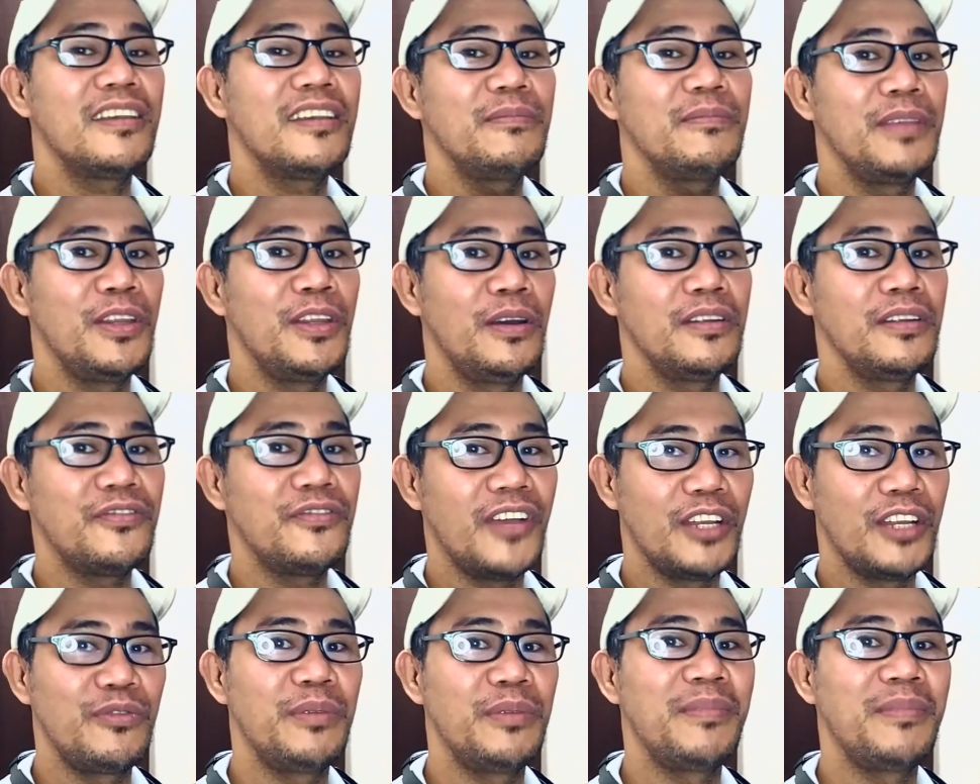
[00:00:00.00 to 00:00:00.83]
you can be
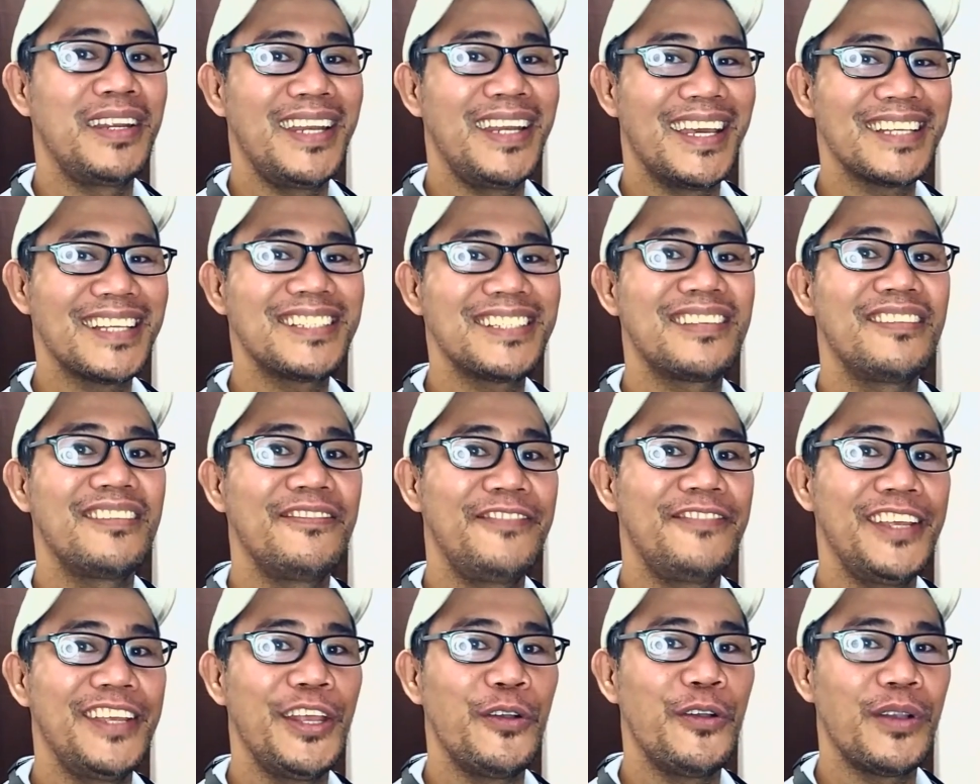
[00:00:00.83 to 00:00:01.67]
notified when my next
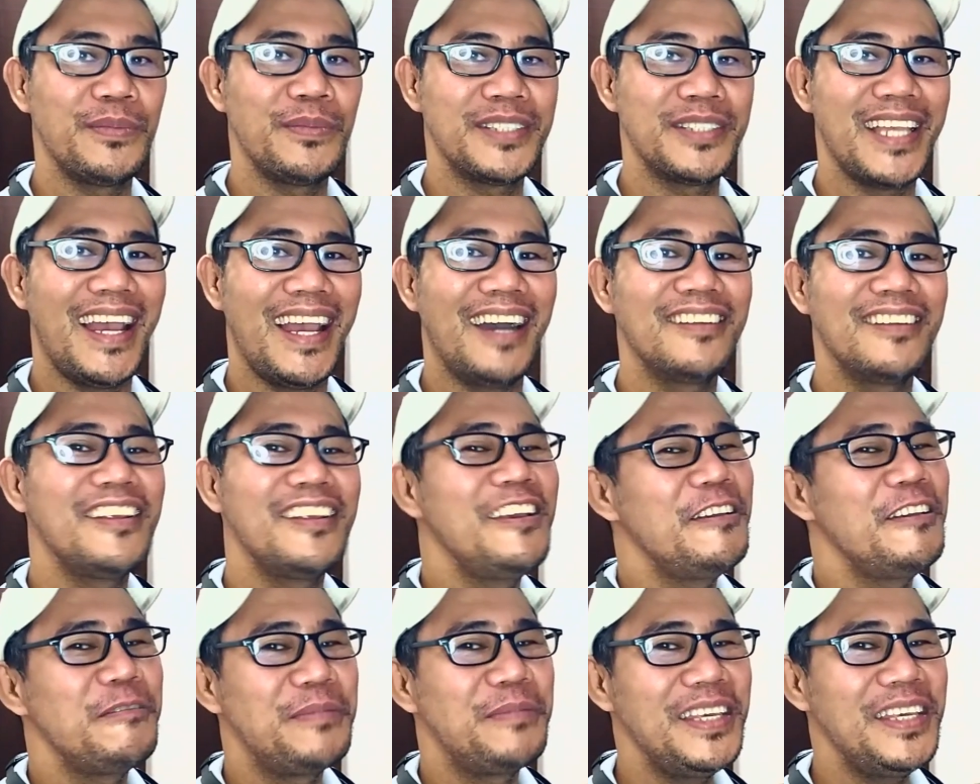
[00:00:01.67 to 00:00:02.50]
video comes out.
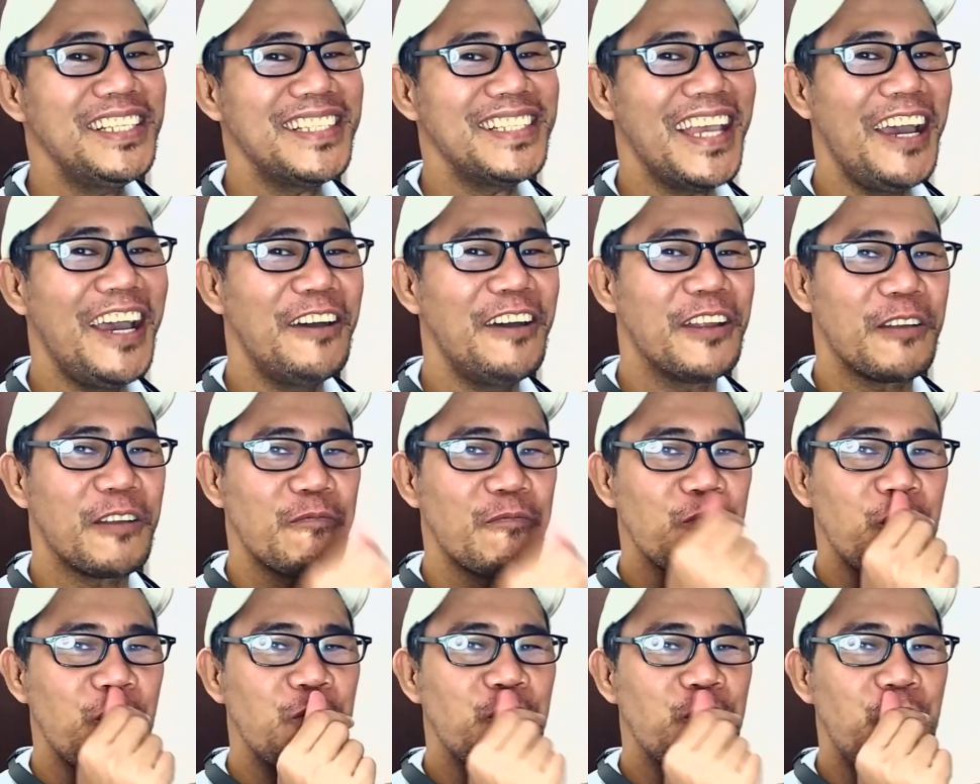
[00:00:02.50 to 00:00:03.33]
Peace
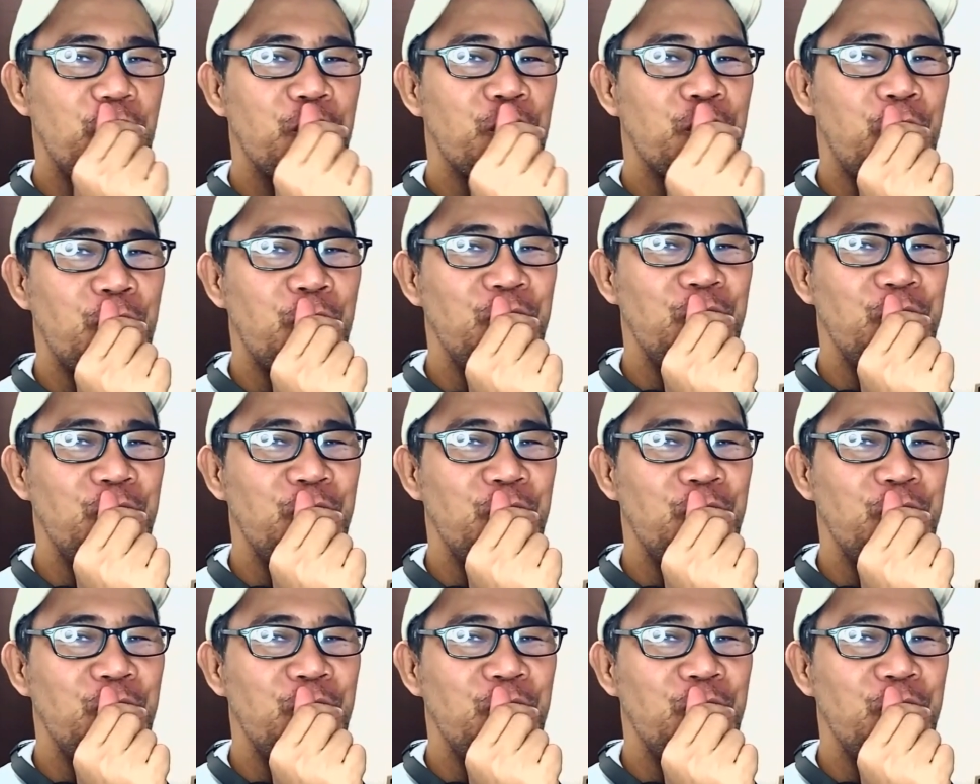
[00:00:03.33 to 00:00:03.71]
out.